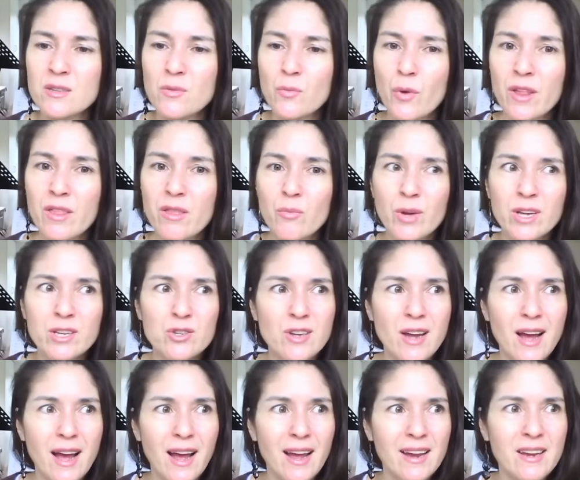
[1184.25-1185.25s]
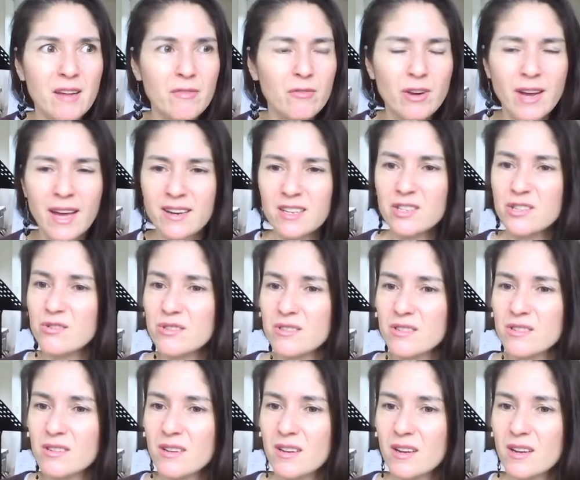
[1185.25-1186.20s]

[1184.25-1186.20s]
with which I never had issues.